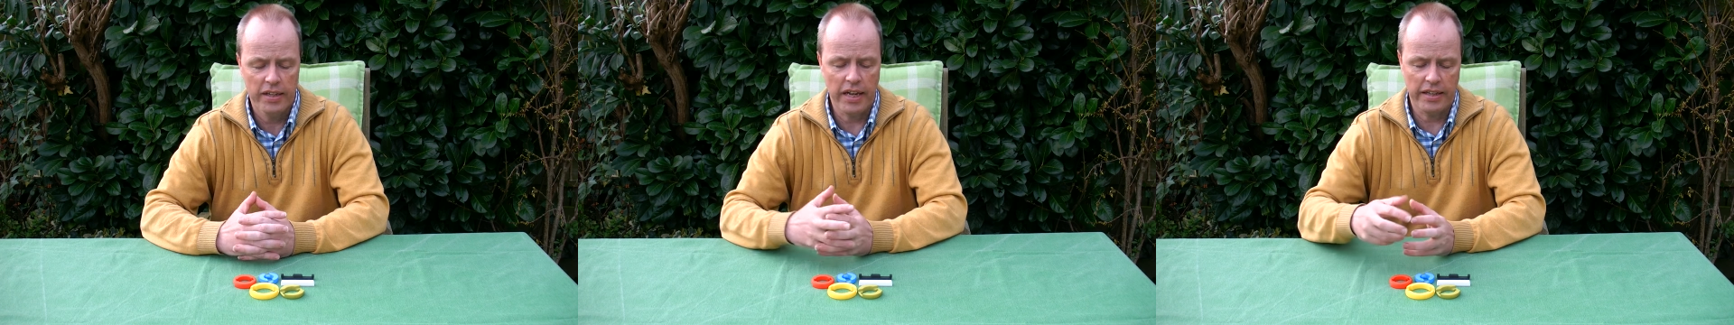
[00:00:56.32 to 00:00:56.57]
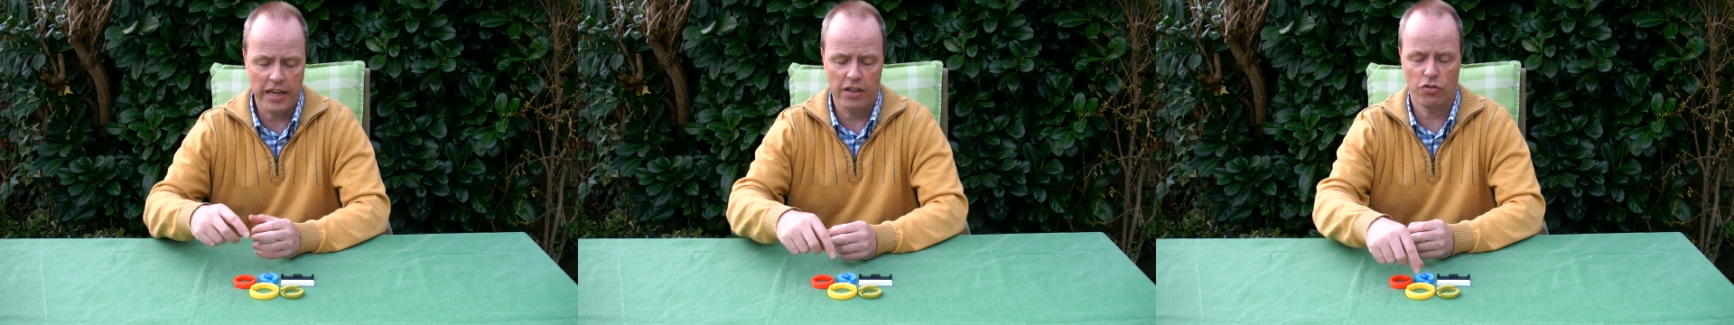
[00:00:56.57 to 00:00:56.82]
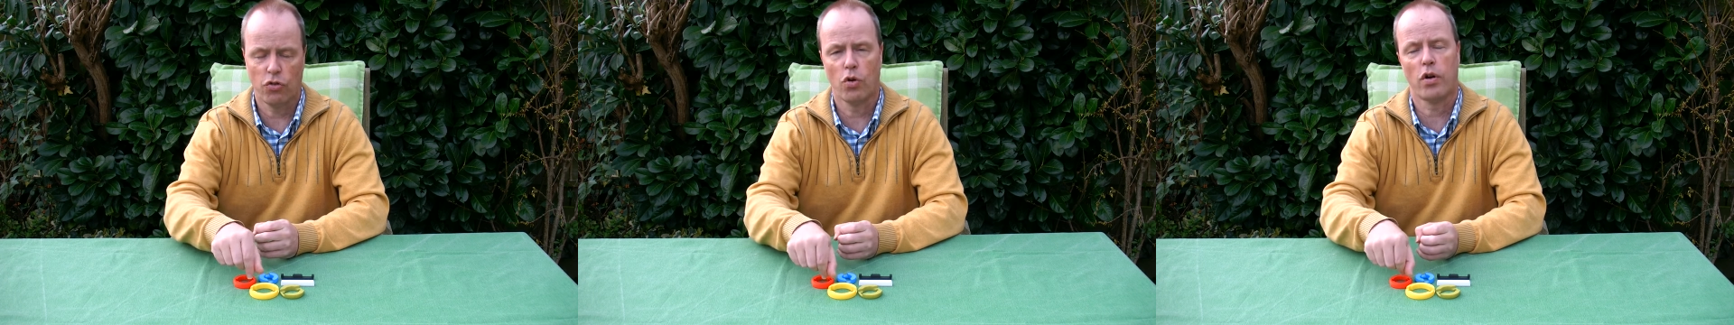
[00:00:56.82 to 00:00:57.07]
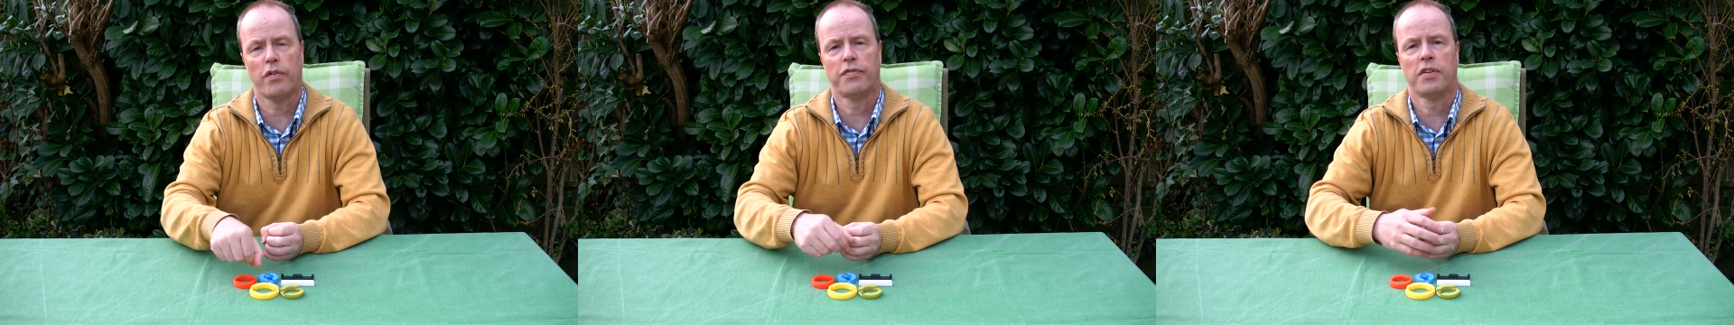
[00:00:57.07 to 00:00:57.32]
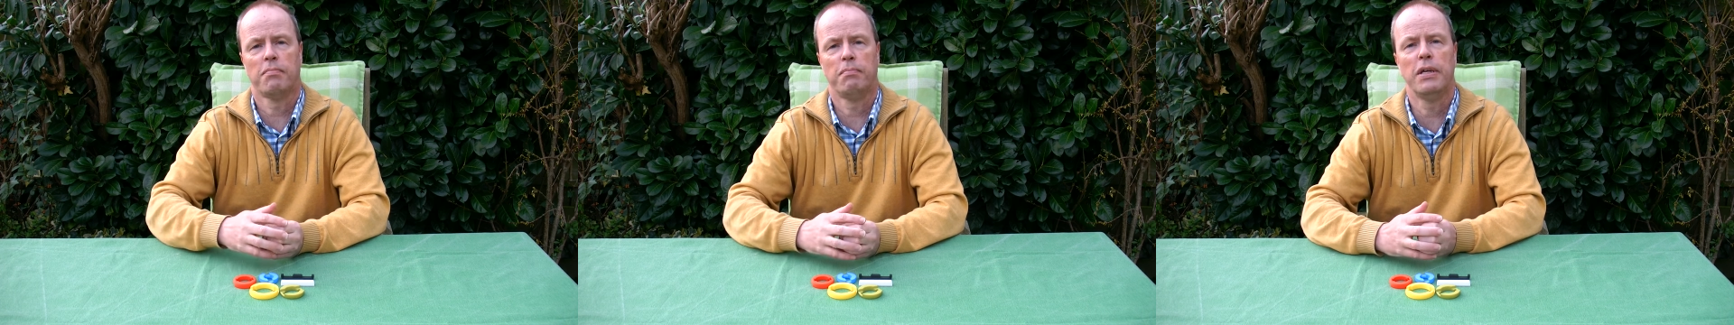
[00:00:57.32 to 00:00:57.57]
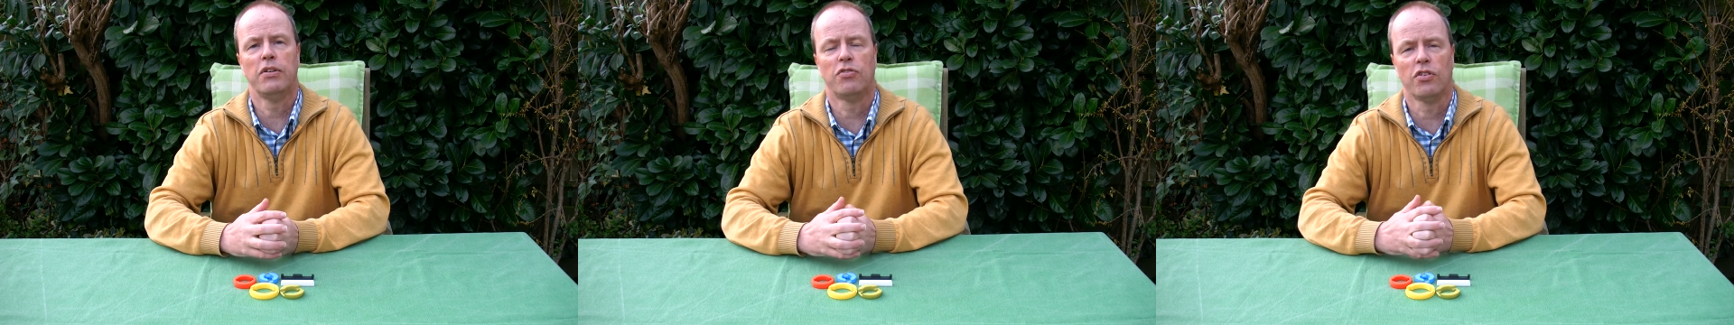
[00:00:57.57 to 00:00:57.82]
that has curved
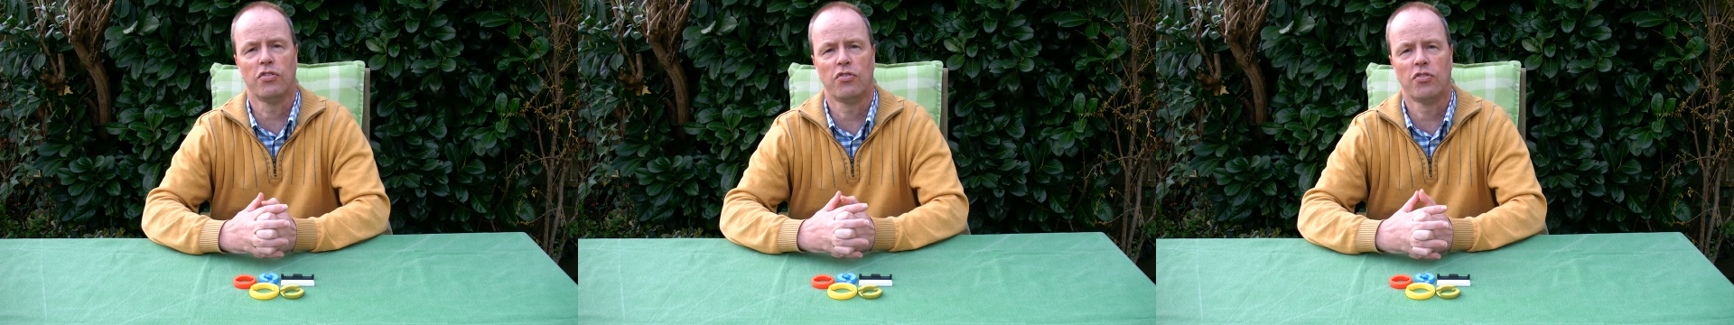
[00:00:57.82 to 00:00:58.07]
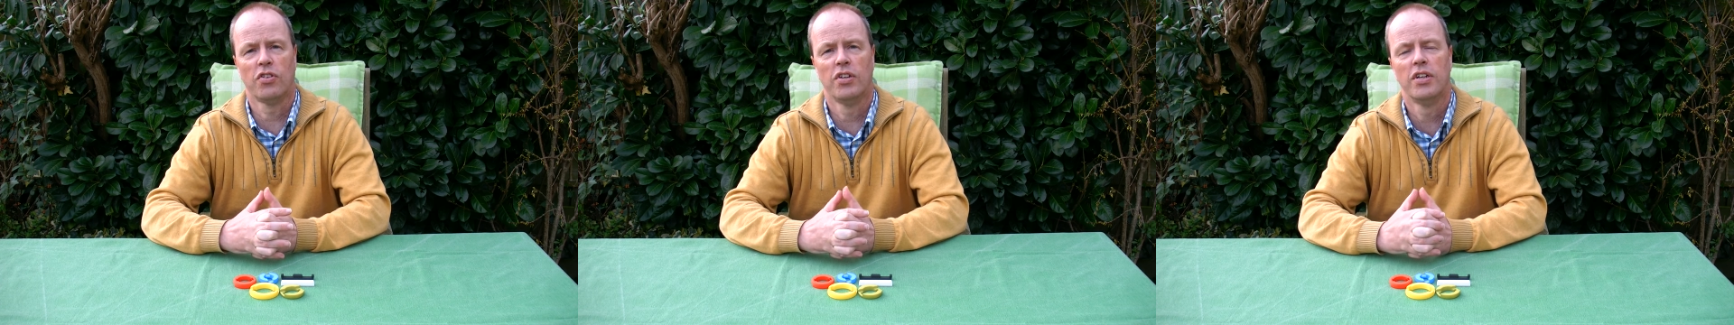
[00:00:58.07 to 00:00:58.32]
pieces.